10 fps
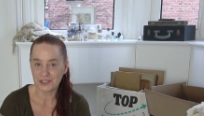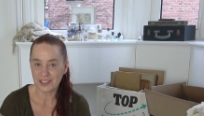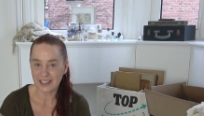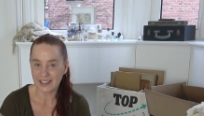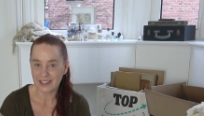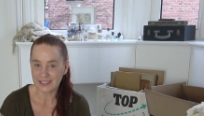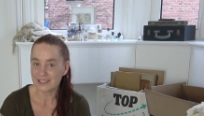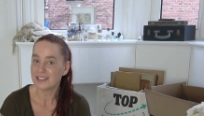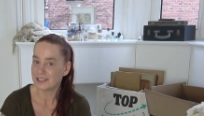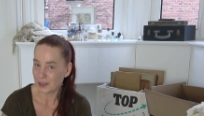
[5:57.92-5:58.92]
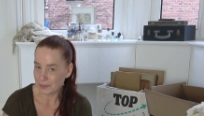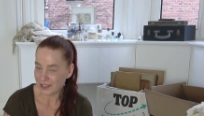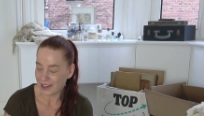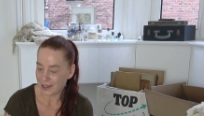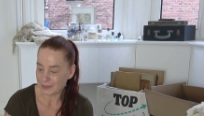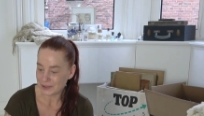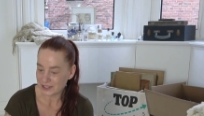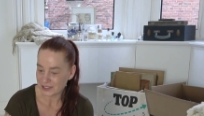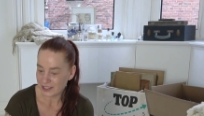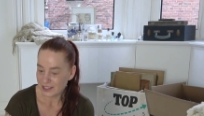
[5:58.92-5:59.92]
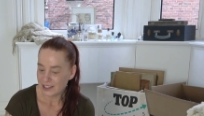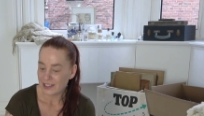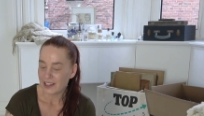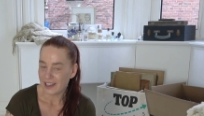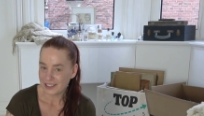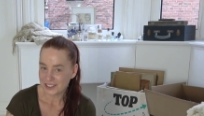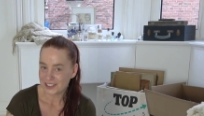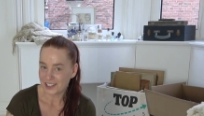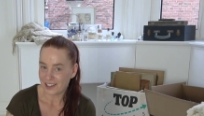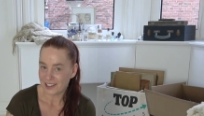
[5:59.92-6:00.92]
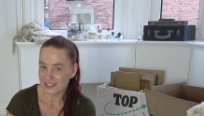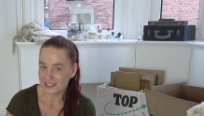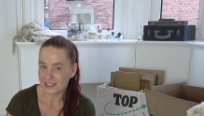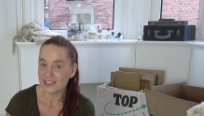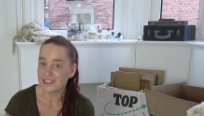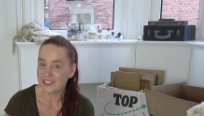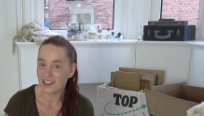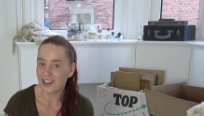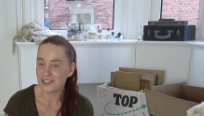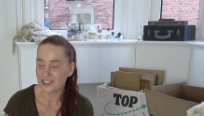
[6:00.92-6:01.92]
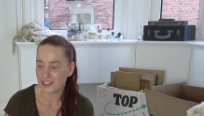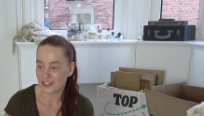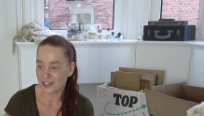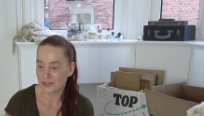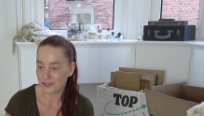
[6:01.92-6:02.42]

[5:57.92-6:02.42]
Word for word: you that sometimes exercise is the answer